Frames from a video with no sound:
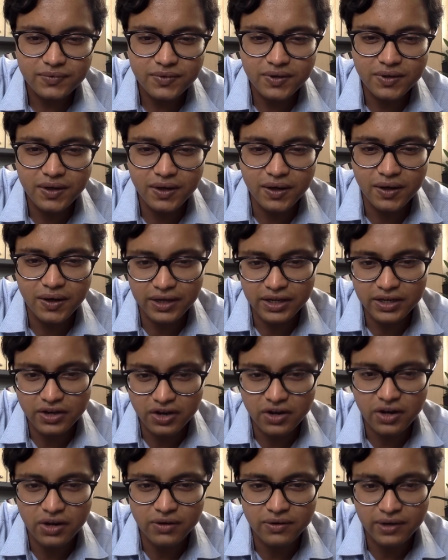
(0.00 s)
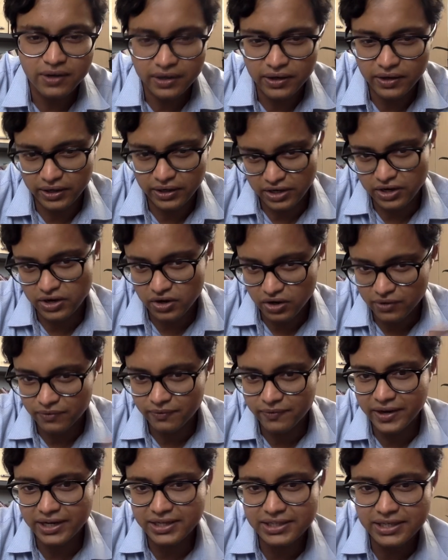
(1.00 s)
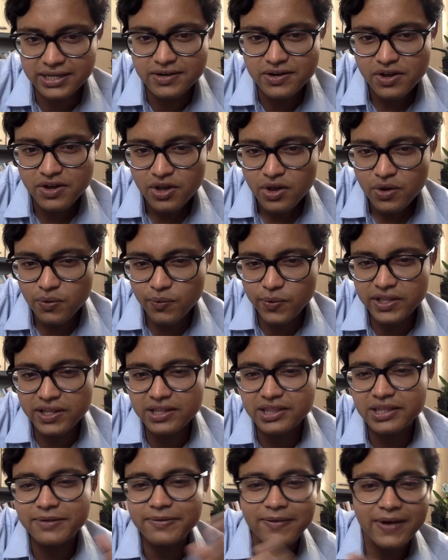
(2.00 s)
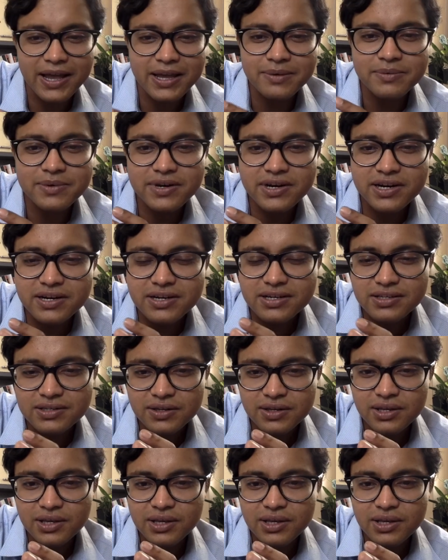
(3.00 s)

convicted within the 5 years